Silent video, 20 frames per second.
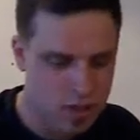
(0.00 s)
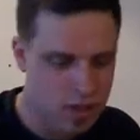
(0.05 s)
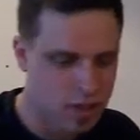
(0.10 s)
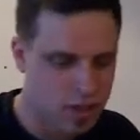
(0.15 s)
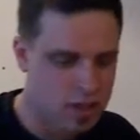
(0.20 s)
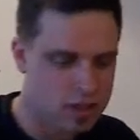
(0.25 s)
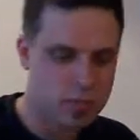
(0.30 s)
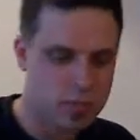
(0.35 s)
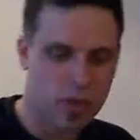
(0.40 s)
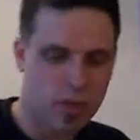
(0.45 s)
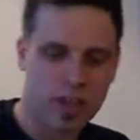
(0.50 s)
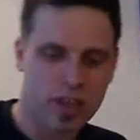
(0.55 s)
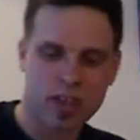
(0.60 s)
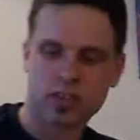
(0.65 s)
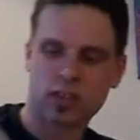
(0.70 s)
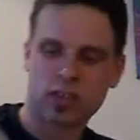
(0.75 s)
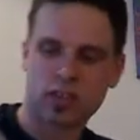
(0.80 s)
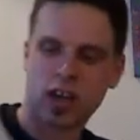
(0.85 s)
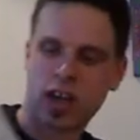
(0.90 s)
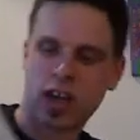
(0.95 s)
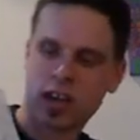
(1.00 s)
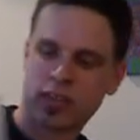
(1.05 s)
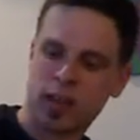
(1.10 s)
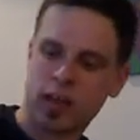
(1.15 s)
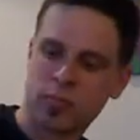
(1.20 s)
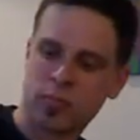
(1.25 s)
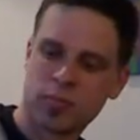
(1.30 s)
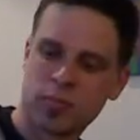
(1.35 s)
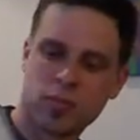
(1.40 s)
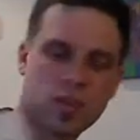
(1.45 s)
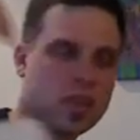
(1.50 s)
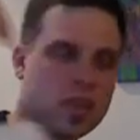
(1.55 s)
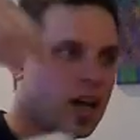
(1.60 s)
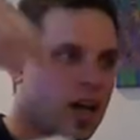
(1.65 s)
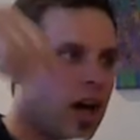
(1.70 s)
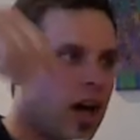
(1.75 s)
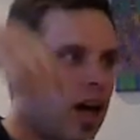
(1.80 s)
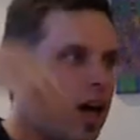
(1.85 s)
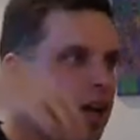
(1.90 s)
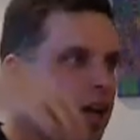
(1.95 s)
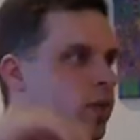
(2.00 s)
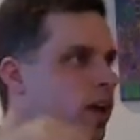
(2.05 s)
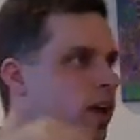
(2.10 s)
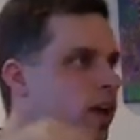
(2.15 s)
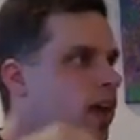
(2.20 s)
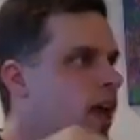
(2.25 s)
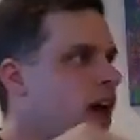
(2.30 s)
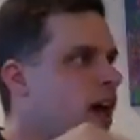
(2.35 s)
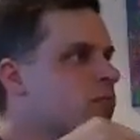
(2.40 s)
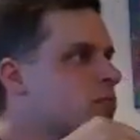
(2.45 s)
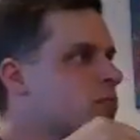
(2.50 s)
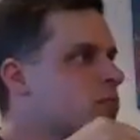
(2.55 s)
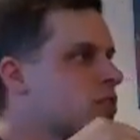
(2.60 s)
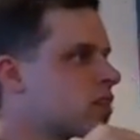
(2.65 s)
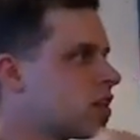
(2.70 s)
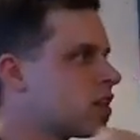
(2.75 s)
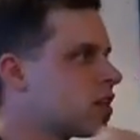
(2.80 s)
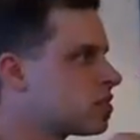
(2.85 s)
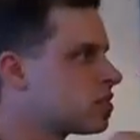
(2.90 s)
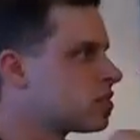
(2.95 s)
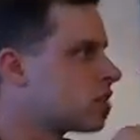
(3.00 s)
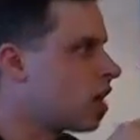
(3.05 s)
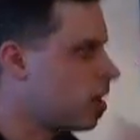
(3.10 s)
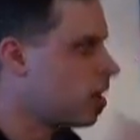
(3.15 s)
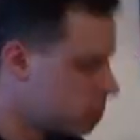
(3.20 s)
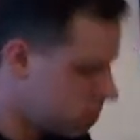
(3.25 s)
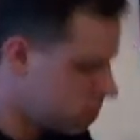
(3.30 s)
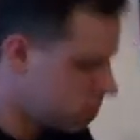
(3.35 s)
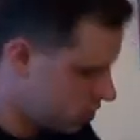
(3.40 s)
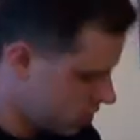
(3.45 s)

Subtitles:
This is my little diagram. If we're going to have precise types,